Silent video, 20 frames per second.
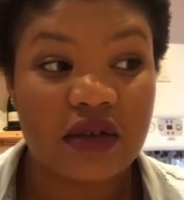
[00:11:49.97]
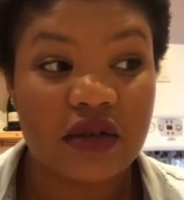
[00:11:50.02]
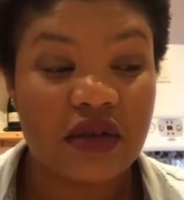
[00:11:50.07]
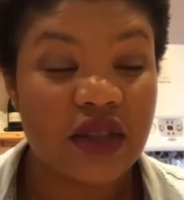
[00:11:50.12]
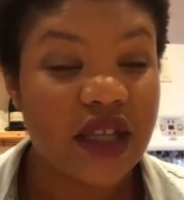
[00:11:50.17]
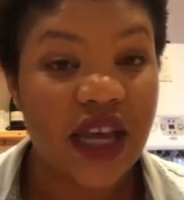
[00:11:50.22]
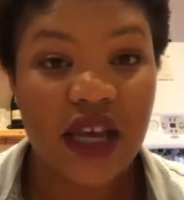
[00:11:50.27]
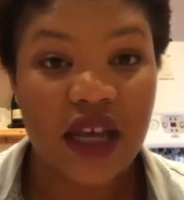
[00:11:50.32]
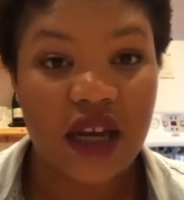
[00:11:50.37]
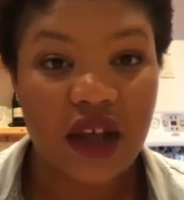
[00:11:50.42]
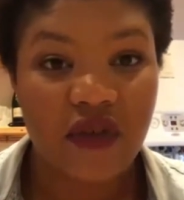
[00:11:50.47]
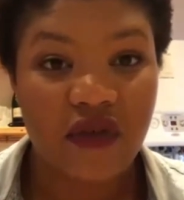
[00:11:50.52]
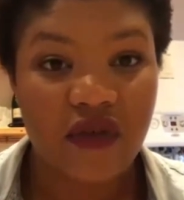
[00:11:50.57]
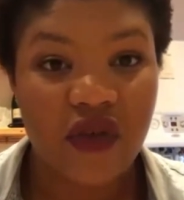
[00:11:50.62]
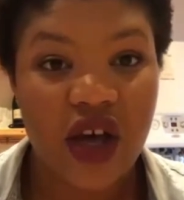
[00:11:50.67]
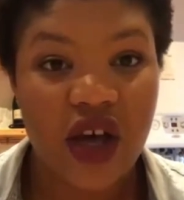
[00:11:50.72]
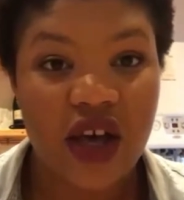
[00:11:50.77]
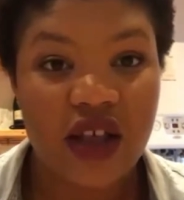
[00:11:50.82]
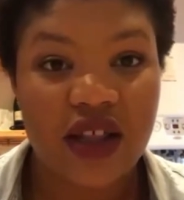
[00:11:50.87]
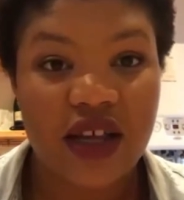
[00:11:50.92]
taken it
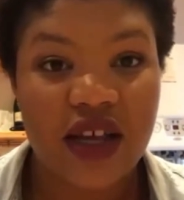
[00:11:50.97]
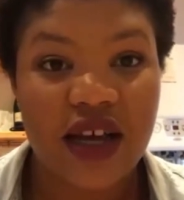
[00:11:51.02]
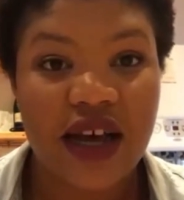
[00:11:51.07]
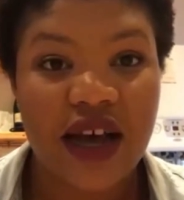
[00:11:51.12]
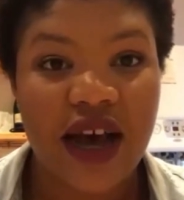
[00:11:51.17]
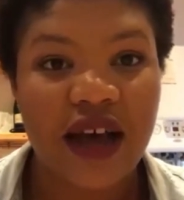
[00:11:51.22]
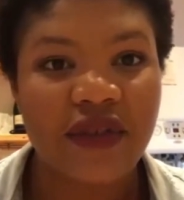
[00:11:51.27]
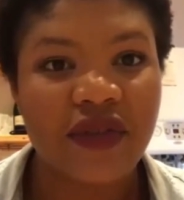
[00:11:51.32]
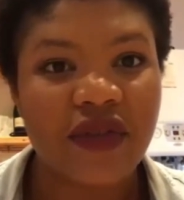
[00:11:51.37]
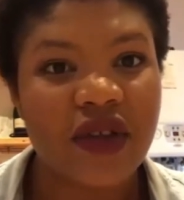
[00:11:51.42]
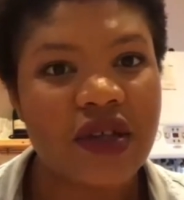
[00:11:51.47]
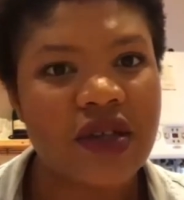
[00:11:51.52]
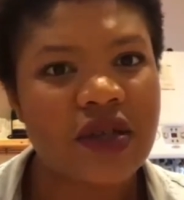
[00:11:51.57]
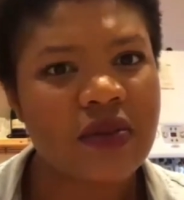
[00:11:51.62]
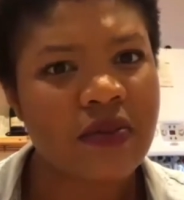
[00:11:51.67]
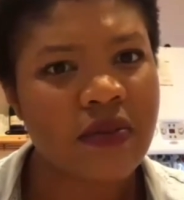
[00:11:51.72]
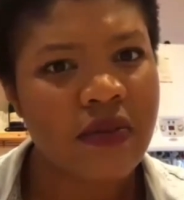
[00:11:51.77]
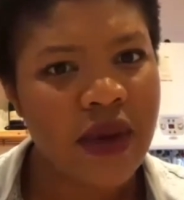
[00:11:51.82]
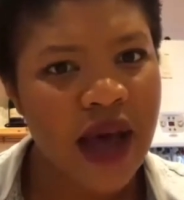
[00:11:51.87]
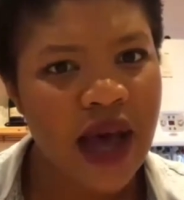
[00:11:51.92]
further. And this
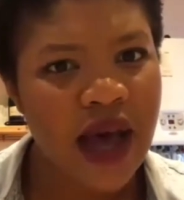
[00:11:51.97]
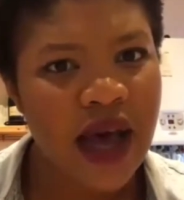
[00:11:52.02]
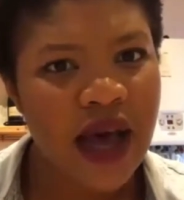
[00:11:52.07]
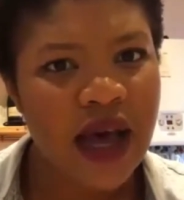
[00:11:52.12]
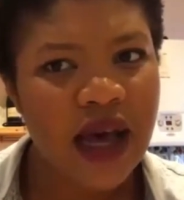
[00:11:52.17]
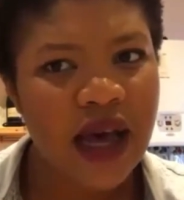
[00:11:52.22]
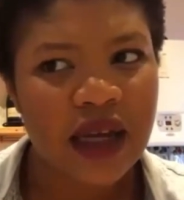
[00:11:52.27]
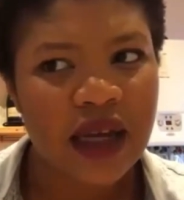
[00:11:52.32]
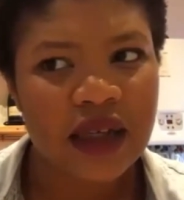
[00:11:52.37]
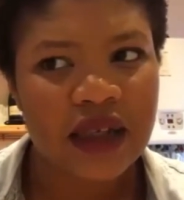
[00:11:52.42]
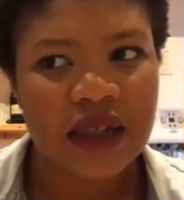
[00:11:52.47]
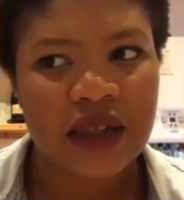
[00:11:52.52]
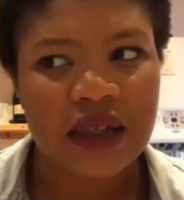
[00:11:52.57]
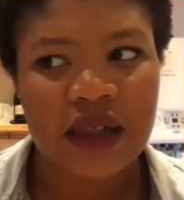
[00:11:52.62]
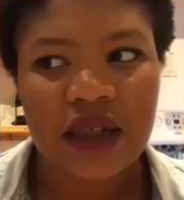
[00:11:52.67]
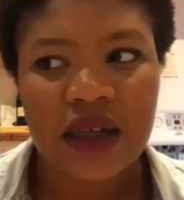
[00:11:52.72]
man,